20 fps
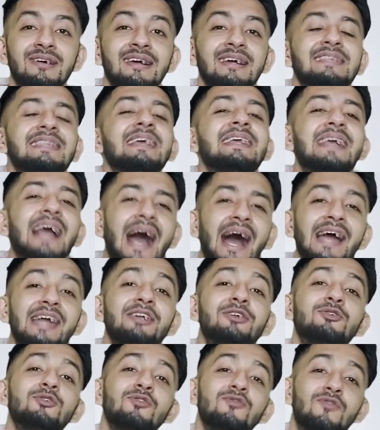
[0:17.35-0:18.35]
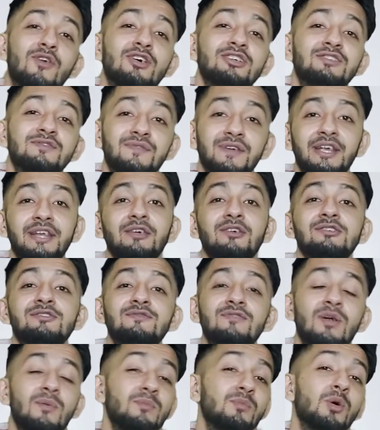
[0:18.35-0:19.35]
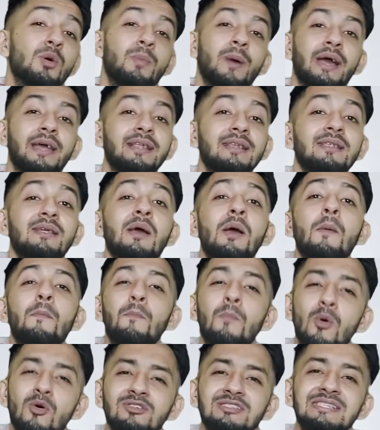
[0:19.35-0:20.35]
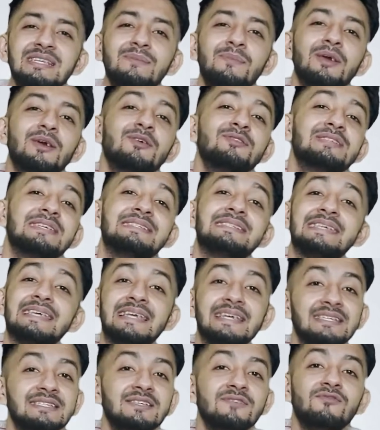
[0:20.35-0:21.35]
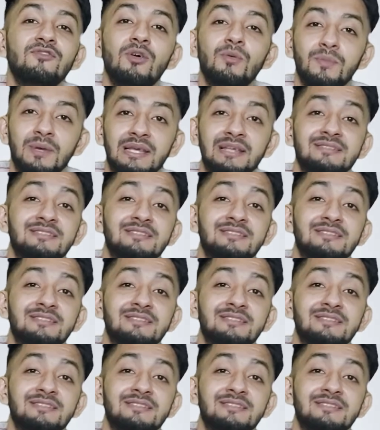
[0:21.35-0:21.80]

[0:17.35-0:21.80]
Like, I too watch videos from mobile, mostly because it's easy for me